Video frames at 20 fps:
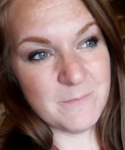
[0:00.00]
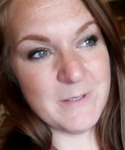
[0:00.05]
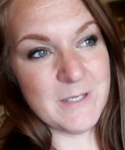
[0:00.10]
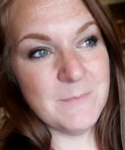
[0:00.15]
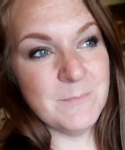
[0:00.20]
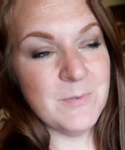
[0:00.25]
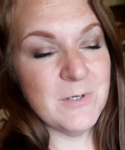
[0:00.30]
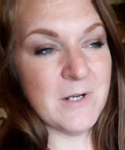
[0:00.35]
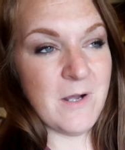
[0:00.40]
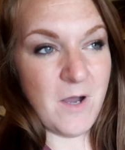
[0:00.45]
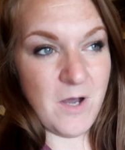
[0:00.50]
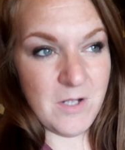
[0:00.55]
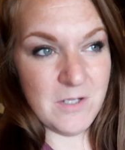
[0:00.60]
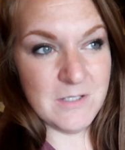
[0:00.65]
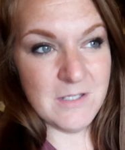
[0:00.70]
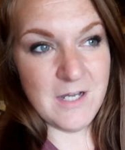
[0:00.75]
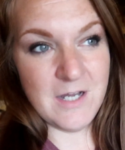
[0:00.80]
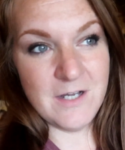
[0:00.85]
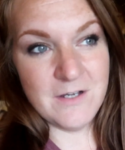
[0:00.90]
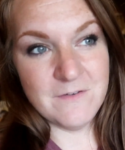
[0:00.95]
a bit and put
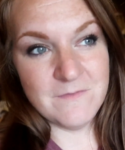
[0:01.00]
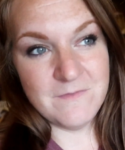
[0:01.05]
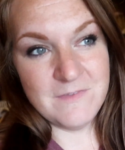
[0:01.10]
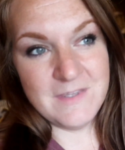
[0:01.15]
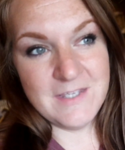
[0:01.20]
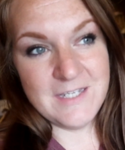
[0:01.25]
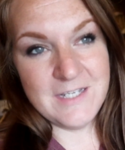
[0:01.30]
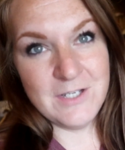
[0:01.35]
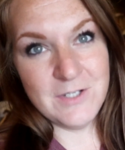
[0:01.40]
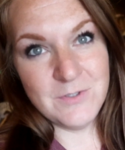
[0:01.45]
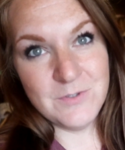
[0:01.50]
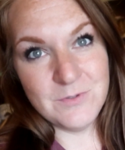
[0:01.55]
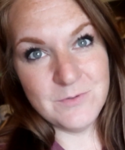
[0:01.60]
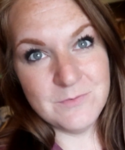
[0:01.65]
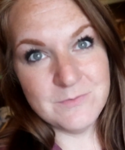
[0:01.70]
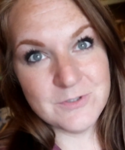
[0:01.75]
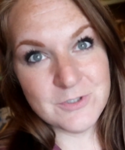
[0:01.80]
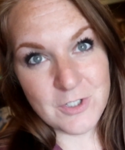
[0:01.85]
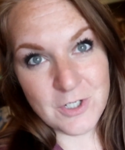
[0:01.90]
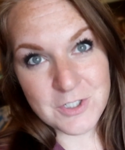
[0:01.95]
all of the
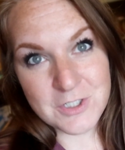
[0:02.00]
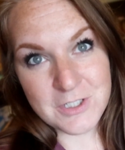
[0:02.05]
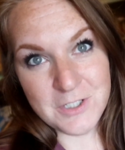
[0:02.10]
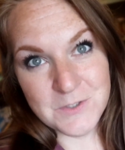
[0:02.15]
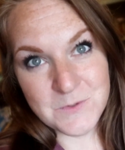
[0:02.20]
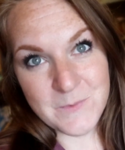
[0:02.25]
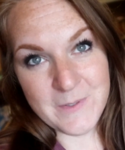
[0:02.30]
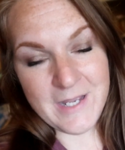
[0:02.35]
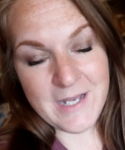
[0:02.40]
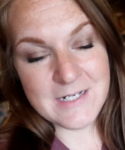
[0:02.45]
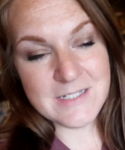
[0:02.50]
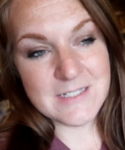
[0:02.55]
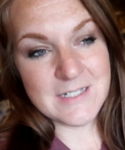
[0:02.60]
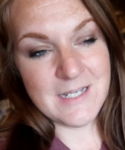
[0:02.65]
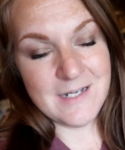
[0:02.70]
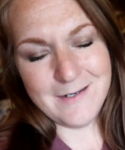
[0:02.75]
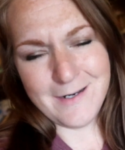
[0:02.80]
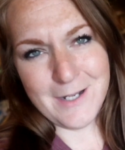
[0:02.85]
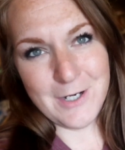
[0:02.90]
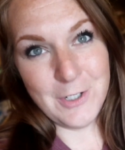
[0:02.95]
new starch clothes we got
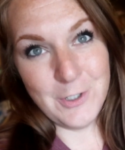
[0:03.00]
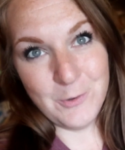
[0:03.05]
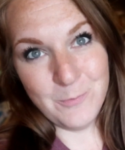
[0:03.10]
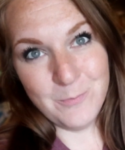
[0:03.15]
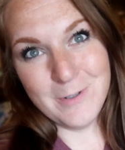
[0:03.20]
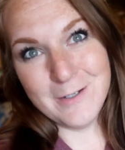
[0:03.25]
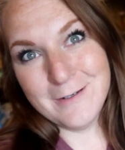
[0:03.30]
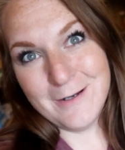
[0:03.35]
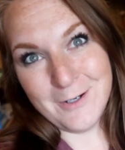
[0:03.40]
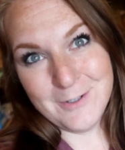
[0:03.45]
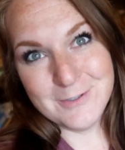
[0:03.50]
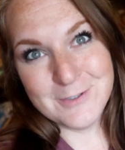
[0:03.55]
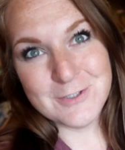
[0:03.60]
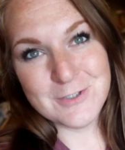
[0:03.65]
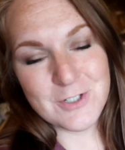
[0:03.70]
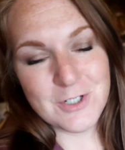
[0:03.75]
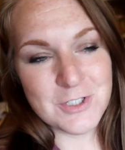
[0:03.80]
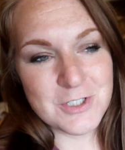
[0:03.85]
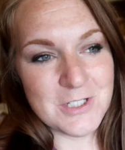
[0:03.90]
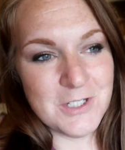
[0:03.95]
today, not new, but all the
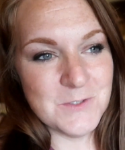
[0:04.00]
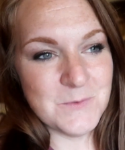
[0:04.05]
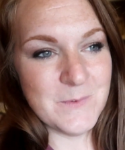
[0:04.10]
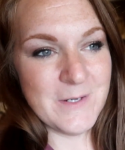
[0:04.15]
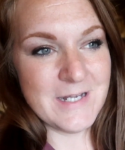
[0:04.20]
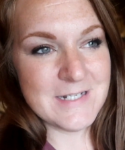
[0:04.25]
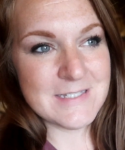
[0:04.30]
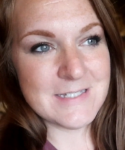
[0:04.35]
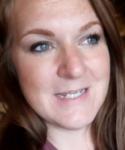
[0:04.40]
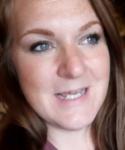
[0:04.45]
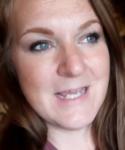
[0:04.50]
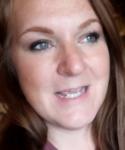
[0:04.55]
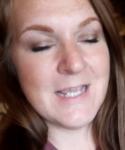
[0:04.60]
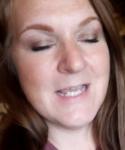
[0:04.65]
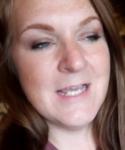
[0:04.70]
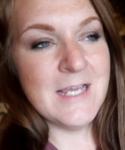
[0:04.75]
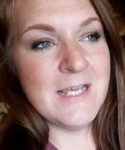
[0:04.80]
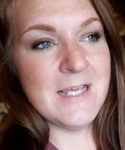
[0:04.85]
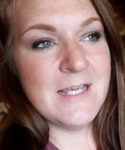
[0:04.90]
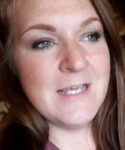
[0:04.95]
starch clothes we got today
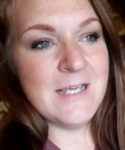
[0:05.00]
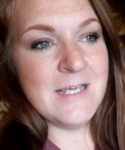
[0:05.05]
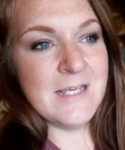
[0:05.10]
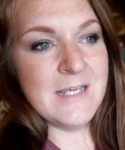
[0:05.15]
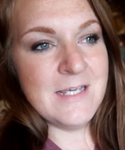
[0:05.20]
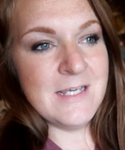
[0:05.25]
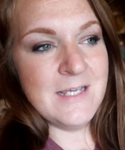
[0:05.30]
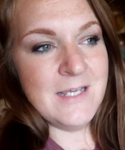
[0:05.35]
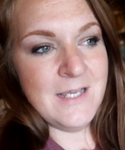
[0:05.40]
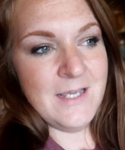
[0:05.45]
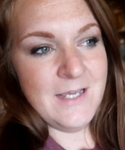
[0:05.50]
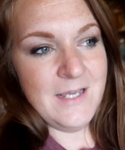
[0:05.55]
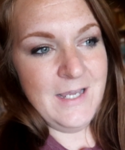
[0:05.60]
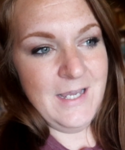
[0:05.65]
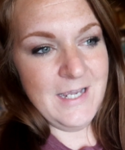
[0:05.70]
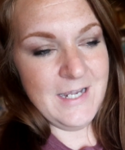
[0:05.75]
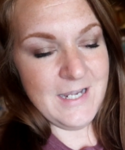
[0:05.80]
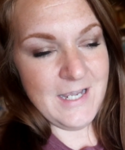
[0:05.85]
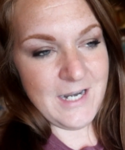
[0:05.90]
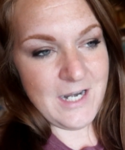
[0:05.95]

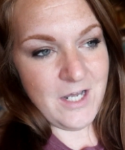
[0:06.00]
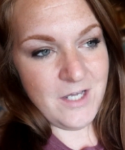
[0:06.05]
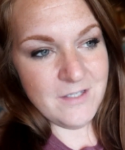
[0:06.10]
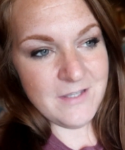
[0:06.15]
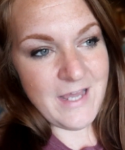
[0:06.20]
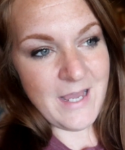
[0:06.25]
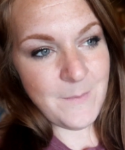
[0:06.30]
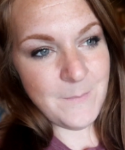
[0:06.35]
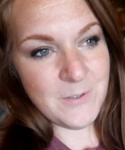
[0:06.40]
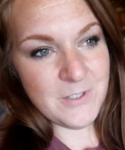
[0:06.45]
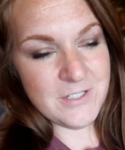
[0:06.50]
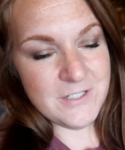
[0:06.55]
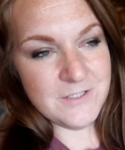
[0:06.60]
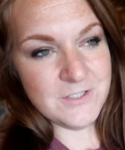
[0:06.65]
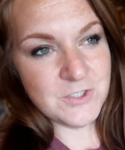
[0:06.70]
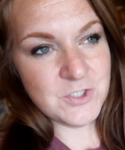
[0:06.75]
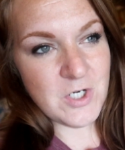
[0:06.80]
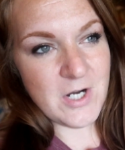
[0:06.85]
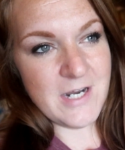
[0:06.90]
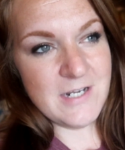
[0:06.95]
and got all that put in
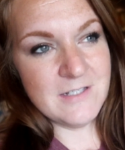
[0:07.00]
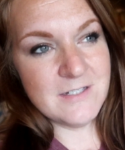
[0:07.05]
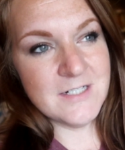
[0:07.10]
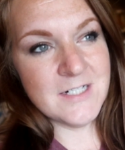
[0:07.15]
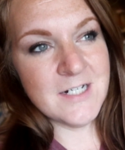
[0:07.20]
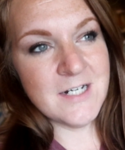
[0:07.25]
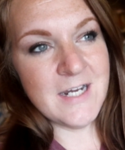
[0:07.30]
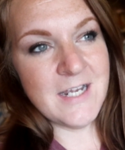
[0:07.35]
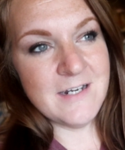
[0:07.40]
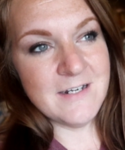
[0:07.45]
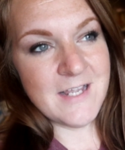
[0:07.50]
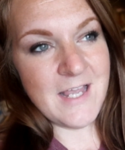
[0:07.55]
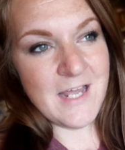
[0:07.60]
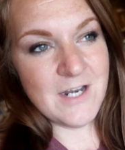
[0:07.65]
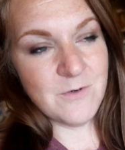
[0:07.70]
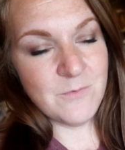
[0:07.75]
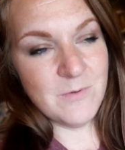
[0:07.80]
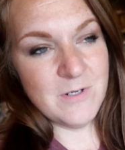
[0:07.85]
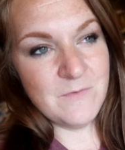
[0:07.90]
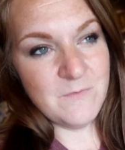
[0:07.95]
the trailer and kind
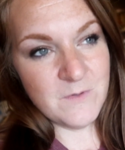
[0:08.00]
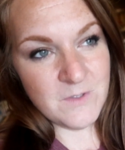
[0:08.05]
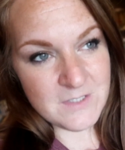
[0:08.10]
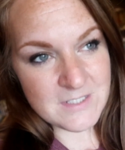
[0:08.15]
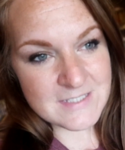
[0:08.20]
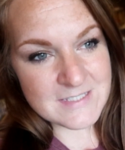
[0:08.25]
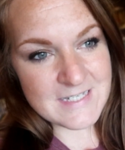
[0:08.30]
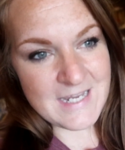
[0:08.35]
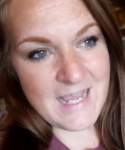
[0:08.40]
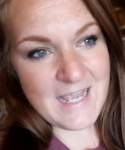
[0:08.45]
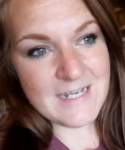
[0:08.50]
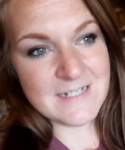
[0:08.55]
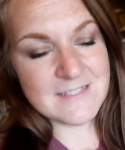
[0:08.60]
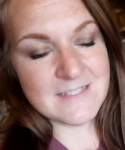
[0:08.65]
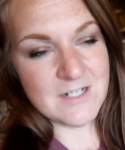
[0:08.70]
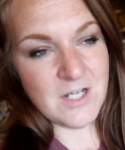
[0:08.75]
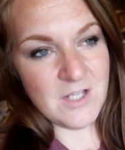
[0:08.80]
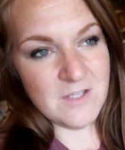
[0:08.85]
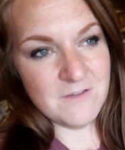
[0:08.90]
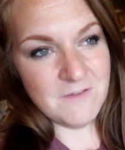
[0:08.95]
of refilled the snacks
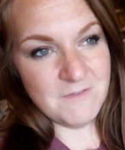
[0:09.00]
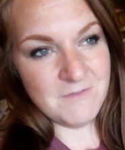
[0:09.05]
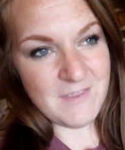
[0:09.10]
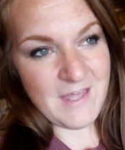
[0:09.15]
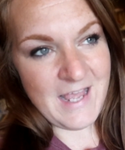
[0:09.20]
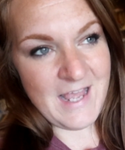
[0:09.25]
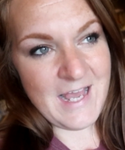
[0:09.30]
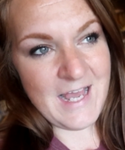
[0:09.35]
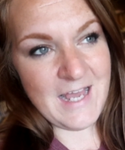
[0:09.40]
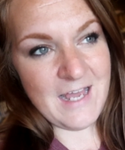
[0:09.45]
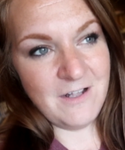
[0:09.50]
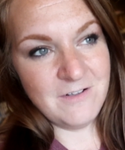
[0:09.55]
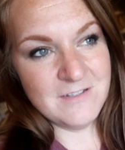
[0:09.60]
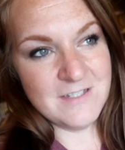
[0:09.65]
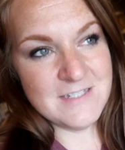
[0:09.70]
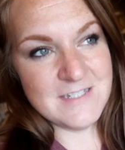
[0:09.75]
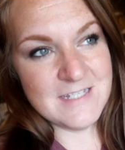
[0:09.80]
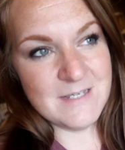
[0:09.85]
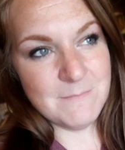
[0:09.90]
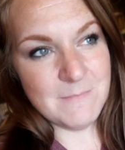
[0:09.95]
and all of that. I'll
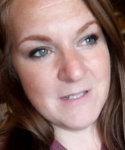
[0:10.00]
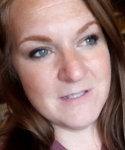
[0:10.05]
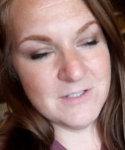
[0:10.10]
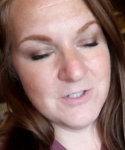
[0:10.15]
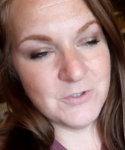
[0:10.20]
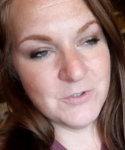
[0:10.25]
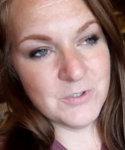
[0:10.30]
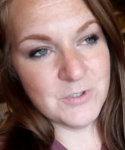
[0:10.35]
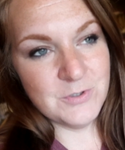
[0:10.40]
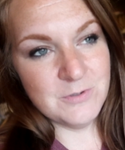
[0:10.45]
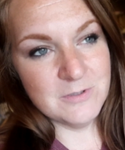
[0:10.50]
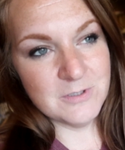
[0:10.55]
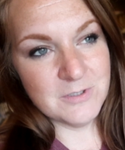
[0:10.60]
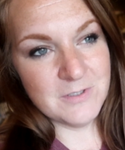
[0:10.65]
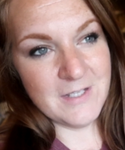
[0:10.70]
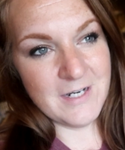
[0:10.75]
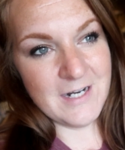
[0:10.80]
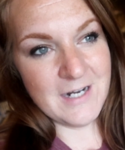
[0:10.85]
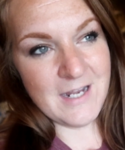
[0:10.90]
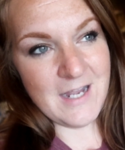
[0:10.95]
need to get my little cooler
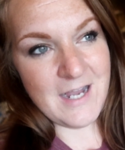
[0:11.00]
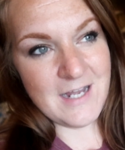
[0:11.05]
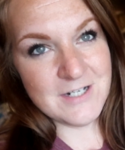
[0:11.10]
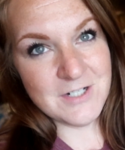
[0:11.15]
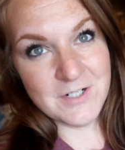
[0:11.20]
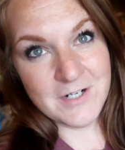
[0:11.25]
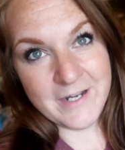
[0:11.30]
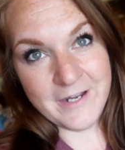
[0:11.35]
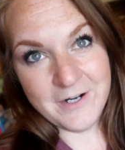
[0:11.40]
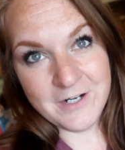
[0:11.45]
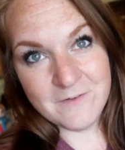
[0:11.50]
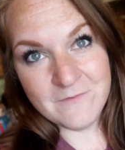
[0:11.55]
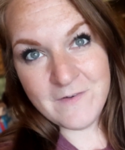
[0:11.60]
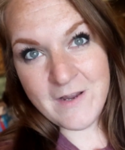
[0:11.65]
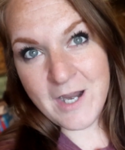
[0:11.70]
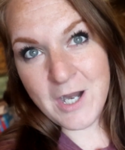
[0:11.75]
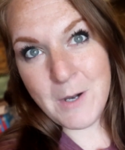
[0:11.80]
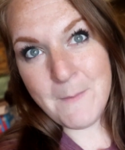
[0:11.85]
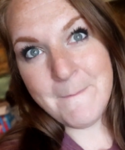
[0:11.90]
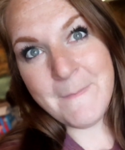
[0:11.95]
that I got during county
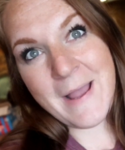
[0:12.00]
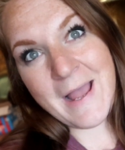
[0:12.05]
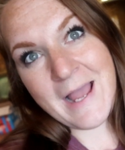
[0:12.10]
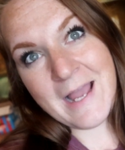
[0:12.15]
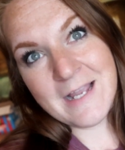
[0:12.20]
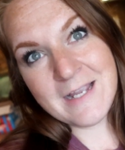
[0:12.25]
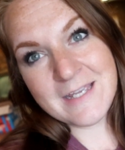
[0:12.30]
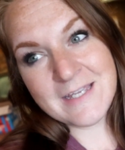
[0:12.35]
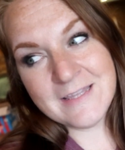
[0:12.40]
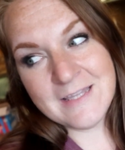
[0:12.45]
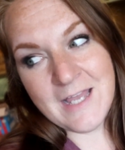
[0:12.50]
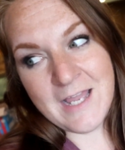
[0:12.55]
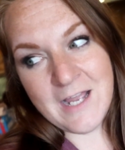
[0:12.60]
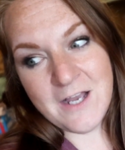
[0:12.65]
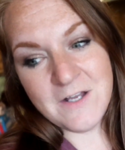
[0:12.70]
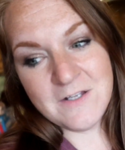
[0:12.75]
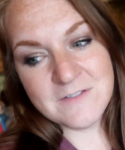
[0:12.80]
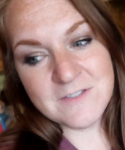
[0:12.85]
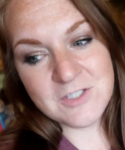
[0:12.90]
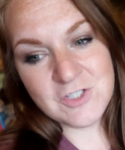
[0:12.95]
fair back in the
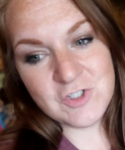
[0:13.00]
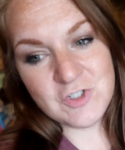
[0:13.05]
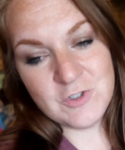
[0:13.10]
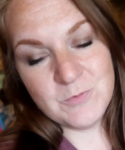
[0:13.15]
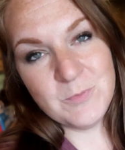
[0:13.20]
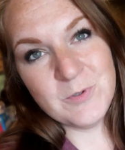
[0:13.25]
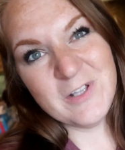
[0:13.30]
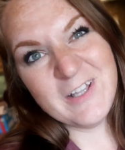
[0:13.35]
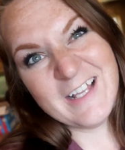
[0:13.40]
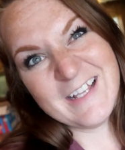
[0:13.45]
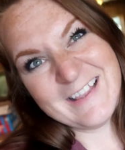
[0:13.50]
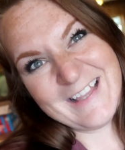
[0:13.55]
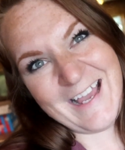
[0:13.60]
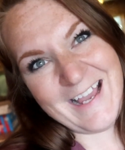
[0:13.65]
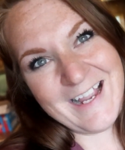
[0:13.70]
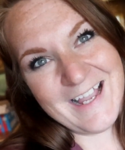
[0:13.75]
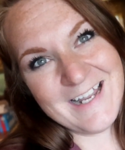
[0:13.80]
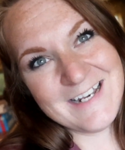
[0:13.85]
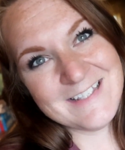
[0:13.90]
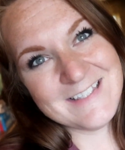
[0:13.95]
house to put like
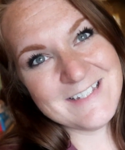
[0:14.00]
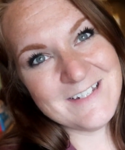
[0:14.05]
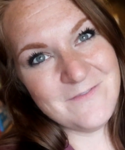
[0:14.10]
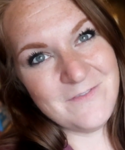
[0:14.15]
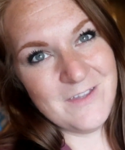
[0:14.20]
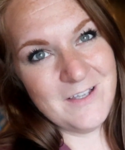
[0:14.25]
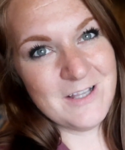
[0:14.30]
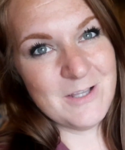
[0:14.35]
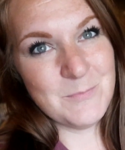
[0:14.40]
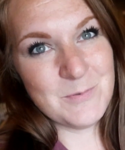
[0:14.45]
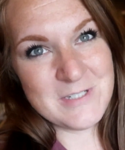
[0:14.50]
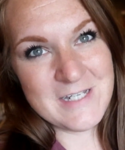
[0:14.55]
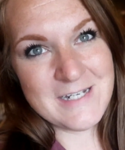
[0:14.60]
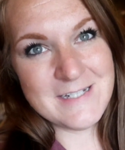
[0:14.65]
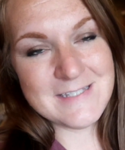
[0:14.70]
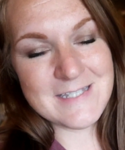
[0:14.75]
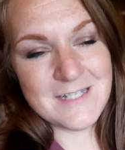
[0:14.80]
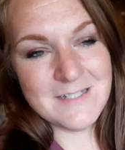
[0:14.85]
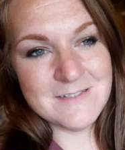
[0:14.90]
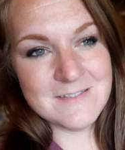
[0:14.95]
that kind of stuff, like the potato
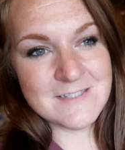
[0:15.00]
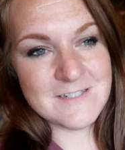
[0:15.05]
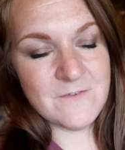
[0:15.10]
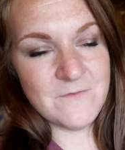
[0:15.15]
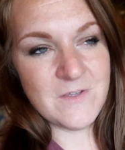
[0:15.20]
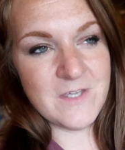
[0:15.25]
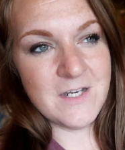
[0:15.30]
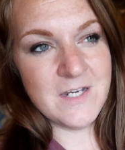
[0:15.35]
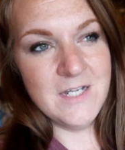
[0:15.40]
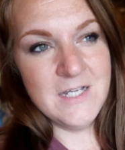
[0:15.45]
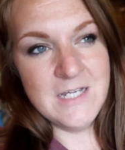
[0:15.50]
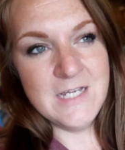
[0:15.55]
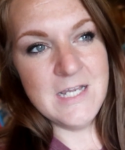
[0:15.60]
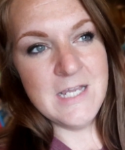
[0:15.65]
salad and stuff in.